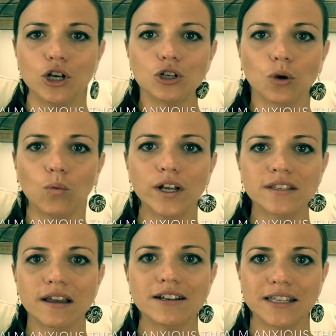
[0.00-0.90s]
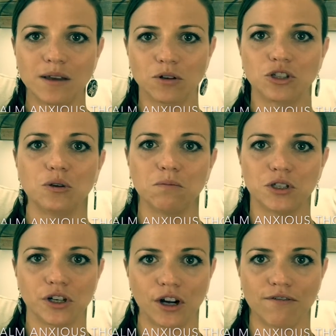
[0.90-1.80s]
So once I was able to
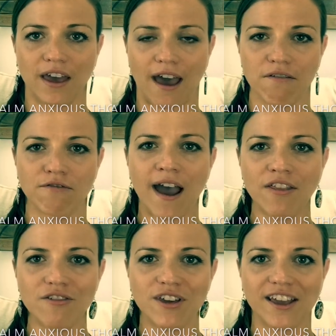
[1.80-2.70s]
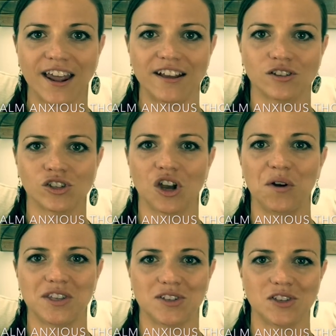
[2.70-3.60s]
observe that, rather than getting so
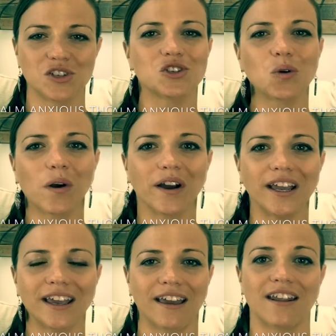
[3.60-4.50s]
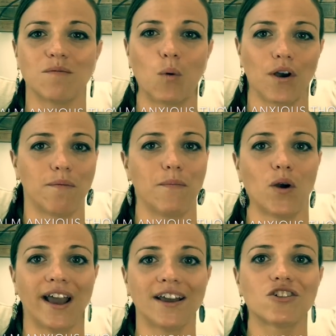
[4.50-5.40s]
into the story and getting more and
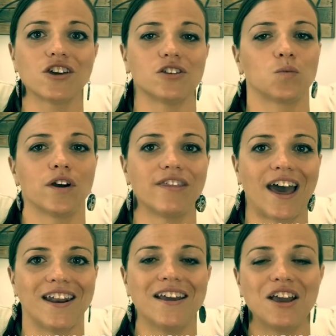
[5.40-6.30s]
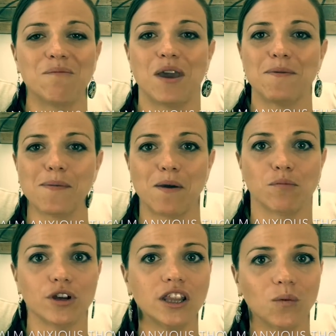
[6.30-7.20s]
more anxious, where then maybe my
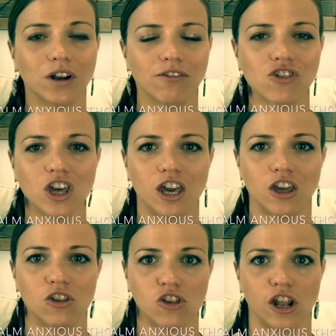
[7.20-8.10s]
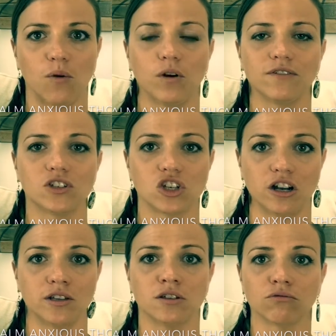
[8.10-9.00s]
breathing would have changed and I would have
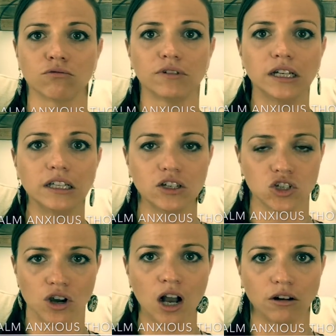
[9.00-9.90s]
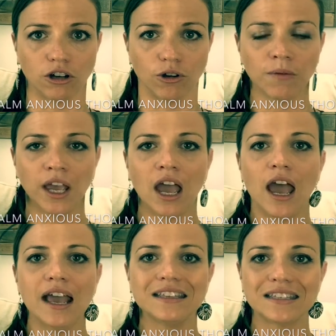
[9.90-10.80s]
started to really struggle,
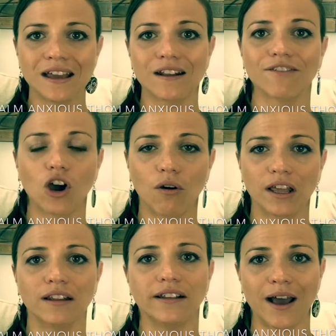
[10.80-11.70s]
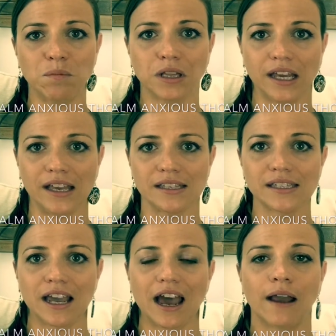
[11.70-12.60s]
instead of going to that
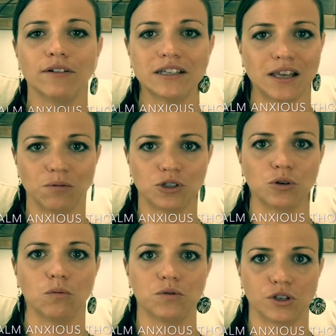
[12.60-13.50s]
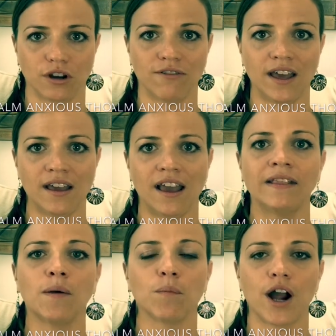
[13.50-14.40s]
place, I was able to observe it
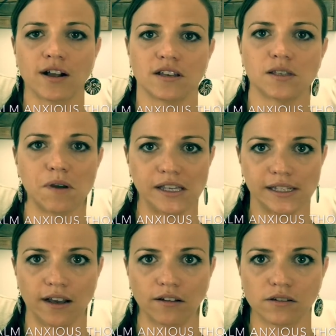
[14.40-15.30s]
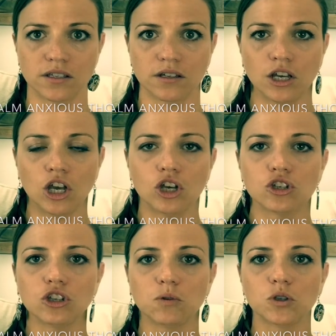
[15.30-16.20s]
and then practice my skills.
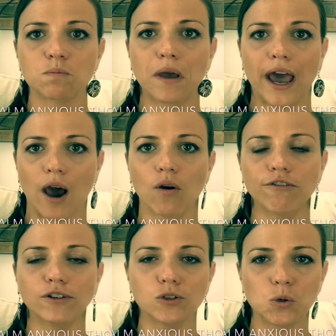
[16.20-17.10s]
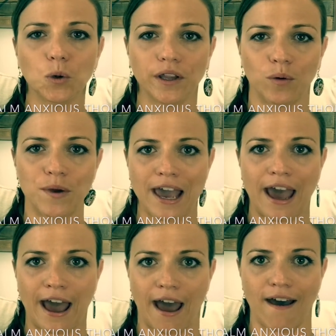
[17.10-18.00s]
So the most powerful tool that we
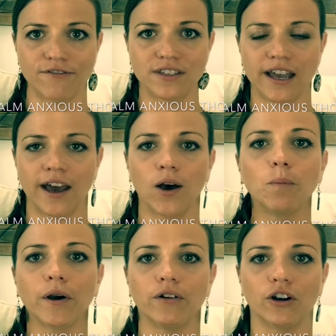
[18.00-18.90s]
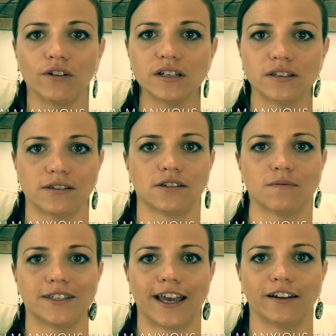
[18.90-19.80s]
have to help our nervous
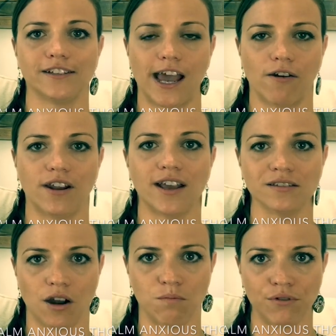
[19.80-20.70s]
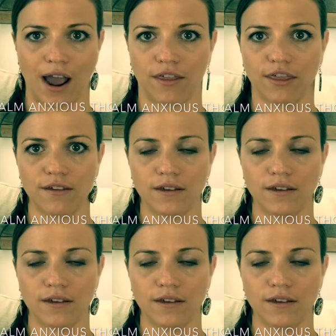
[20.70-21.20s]
system settle down is our breath.